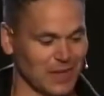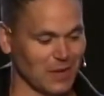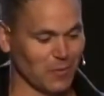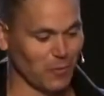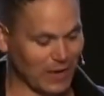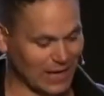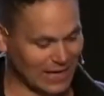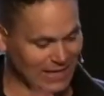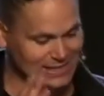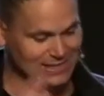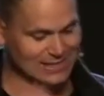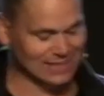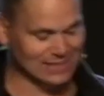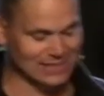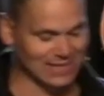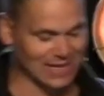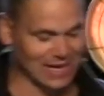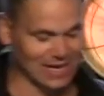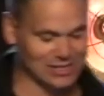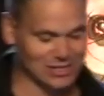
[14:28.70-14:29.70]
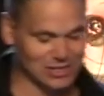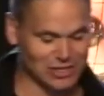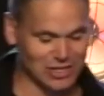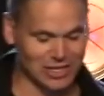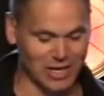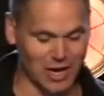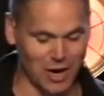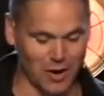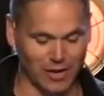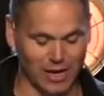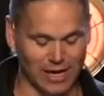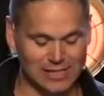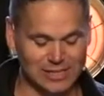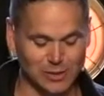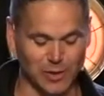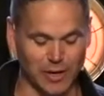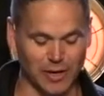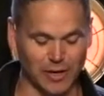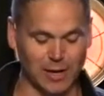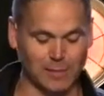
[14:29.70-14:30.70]
We got to stick to God's agenda. Okay,
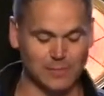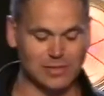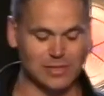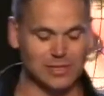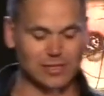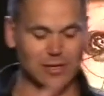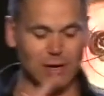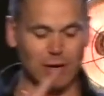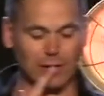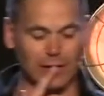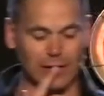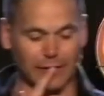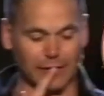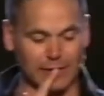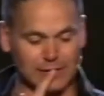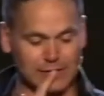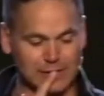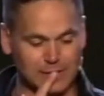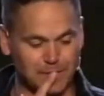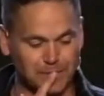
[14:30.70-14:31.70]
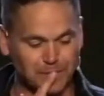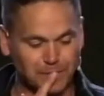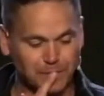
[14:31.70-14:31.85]
so here comes the song lyrics.